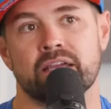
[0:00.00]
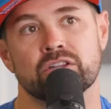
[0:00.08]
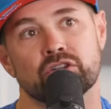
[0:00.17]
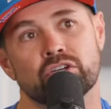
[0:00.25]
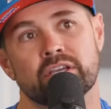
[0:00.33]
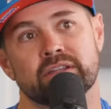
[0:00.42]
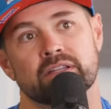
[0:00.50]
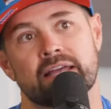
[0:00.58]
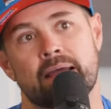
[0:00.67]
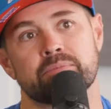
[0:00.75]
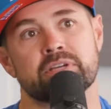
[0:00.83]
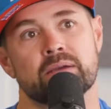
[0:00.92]
look at the
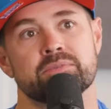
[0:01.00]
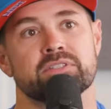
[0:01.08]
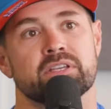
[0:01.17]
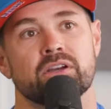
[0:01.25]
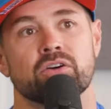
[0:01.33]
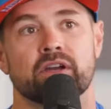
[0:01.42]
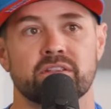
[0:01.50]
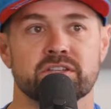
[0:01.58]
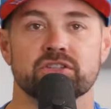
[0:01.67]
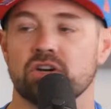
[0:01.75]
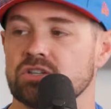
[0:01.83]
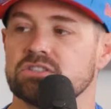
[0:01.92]
lap times and say, okay,
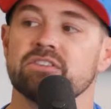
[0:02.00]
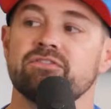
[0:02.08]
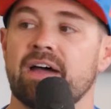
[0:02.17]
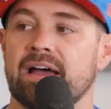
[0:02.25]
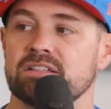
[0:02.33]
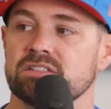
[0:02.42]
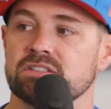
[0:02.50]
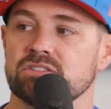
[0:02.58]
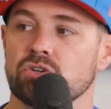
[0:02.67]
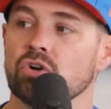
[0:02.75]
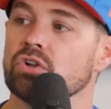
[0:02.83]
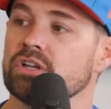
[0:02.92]
this car's the
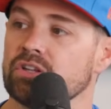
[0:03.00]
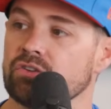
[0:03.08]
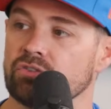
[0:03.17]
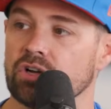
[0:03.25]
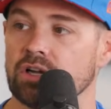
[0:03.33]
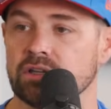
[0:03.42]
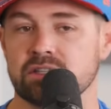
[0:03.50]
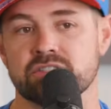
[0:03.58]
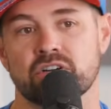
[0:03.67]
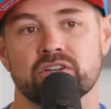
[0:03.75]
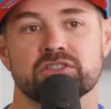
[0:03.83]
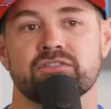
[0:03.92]
fastest early in the run. This
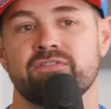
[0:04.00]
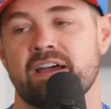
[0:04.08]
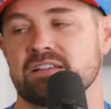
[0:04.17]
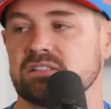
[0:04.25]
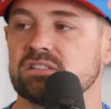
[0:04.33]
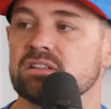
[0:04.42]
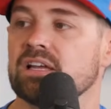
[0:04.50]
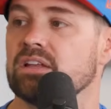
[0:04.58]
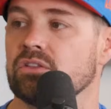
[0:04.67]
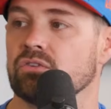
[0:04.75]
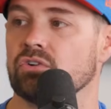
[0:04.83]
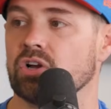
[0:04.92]
car's the fastest
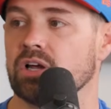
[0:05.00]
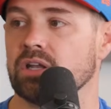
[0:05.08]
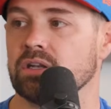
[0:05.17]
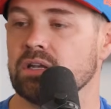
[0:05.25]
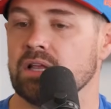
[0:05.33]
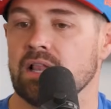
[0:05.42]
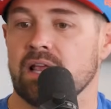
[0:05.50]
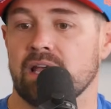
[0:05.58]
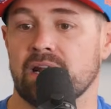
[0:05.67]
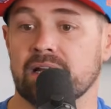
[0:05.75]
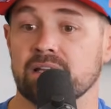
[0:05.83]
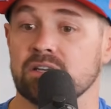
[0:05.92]
late in the run.
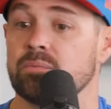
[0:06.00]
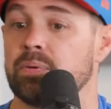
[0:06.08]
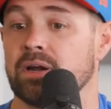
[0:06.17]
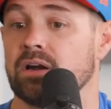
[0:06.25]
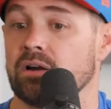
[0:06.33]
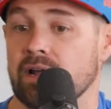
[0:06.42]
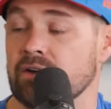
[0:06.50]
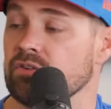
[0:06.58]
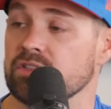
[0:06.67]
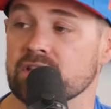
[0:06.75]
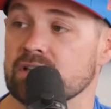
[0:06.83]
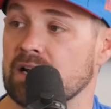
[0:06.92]
And I can compare
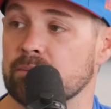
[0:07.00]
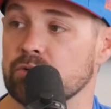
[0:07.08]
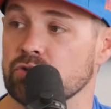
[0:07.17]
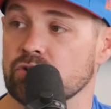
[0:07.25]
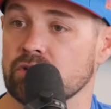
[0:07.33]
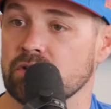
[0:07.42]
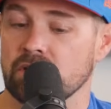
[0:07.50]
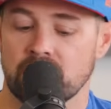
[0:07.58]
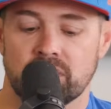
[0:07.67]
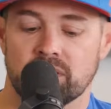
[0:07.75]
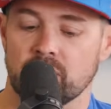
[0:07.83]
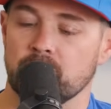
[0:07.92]
everything that I'm doing,
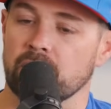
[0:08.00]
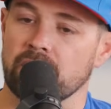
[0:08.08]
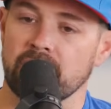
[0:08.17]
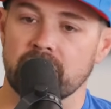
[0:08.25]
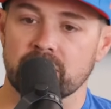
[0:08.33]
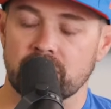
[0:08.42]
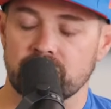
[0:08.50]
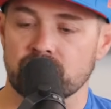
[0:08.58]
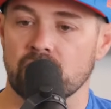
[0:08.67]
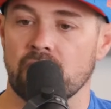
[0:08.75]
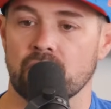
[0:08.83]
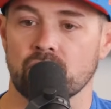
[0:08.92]
the brake, the
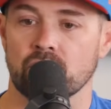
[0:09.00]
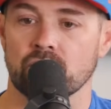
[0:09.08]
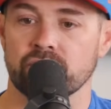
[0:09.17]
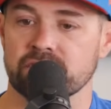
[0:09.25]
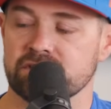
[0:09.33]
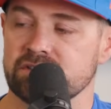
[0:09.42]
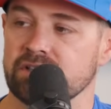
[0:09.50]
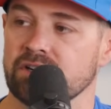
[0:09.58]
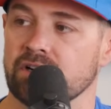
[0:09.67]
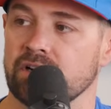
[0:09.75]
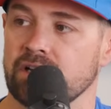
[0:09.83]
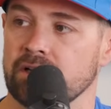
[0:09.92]
throttle, the
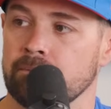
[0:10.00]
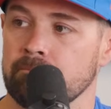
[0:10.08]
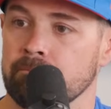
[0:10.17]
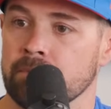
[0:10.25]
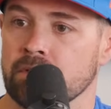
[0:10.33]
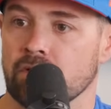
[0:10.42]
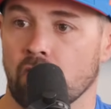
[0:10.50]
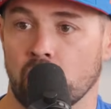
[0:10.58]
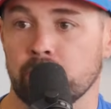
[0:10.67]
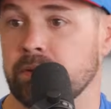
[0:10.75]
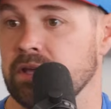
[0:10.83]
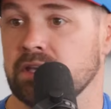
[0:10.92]
steering,
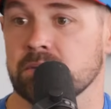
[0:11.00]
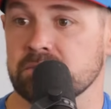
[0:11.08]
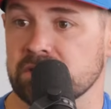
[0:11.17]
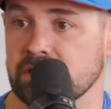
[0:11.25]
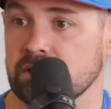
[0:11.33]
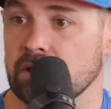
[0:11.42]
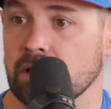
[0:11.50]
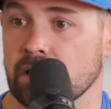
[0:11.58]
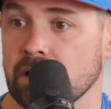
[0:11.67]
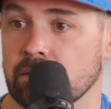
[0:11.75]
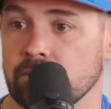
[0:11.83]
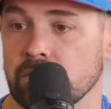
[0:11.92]
RPMs, and,
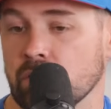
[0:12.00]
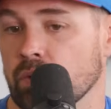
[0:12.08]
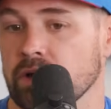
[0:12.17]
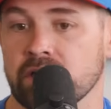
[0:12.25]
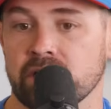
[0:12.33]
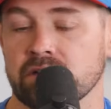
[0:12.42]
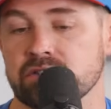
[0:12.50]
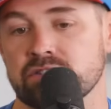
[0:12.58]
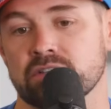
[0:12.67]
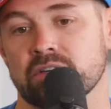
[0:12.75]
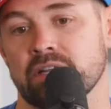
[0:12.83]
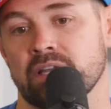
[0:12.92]
what gears
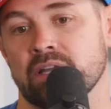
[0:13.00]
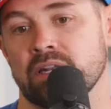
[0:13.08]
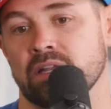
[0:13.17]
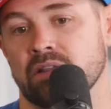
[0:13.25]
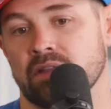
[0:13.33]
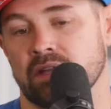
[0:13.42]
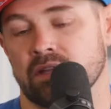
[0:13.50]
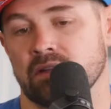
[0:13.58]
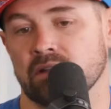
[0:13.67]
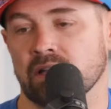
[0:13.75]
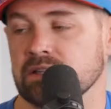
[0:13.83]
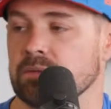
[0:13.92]
they're in, and
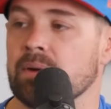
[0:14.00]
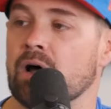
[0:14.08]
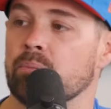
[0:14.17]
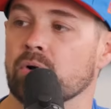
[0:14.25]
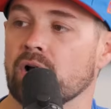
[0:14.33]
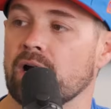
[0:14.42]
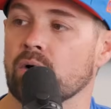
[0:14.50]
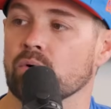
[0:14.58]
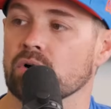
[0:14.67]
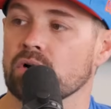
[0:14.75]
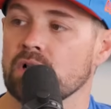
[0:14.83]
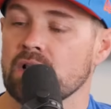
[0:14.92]
then like the mile per
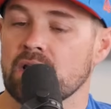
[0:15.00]
hour.